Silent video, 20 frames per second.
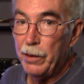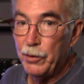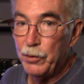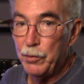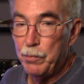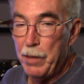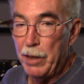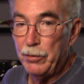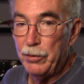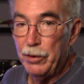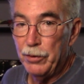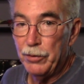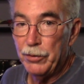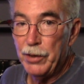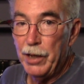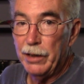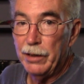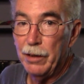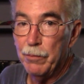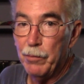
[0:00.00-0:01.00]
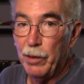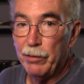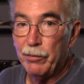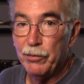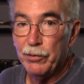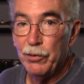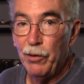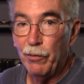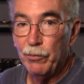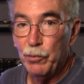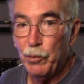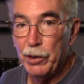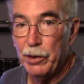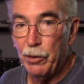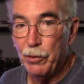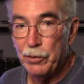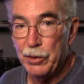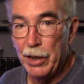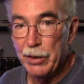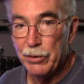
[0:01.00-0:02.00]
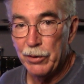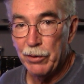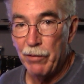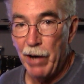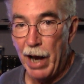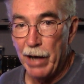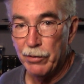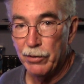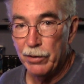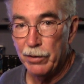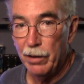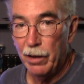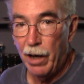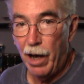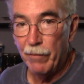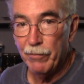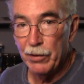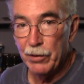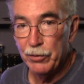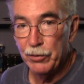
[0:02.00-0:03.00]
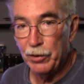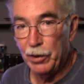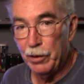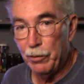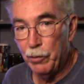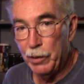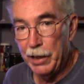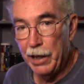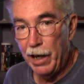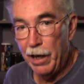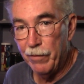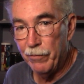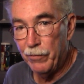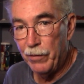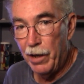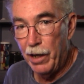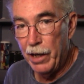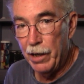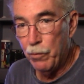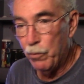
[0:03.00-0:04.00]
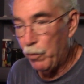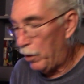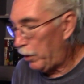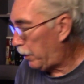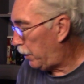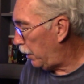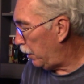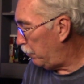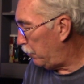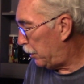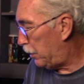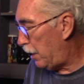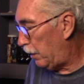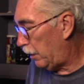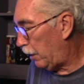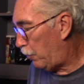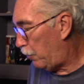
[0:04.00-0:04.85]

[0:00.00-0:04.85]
of this message saying that Microsoft Windows has crashed, obviously we have a working Mattel